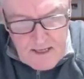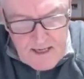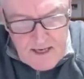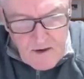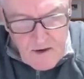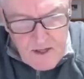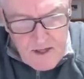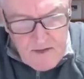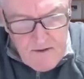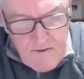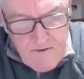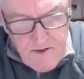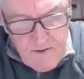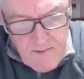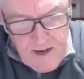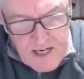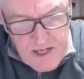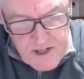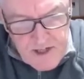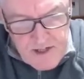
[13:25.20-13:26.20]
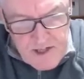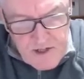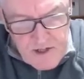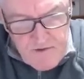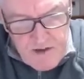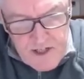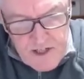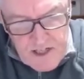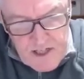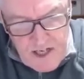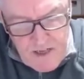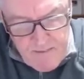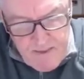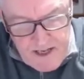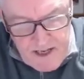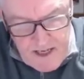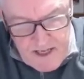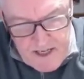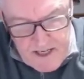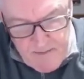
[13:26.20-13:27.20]
Now, other information that's recently
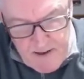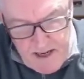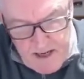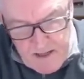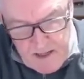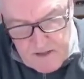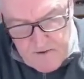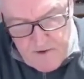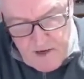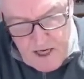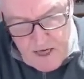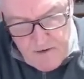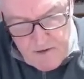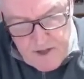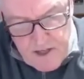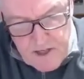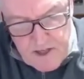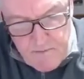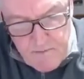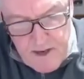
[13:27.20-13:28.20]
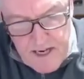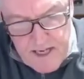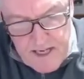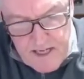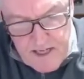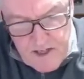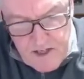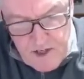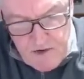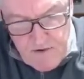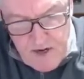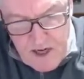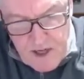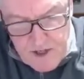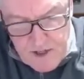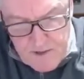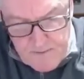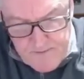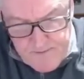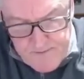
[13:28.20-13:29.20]
been gleaned about this virus is the median
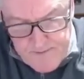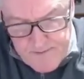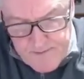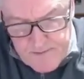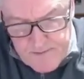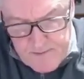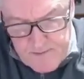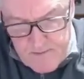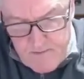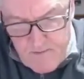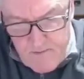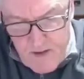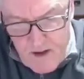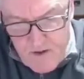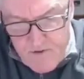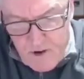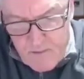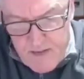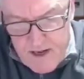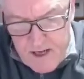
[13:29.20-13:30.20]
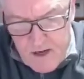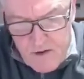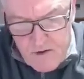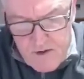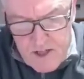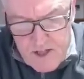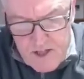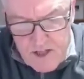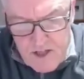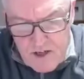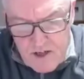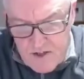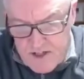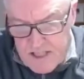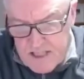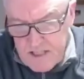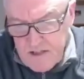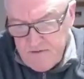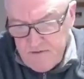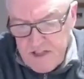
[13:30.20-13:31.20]
duration from illness to the
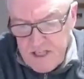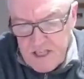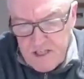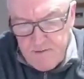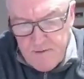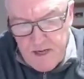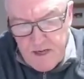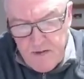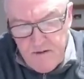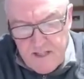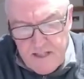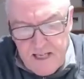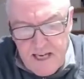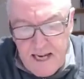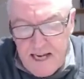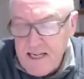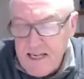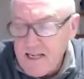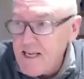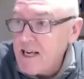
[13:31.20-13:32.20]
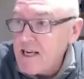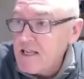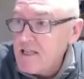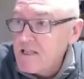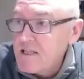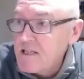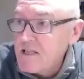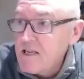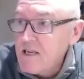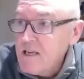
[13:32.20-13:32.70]
onset of dyspnea is 8 days.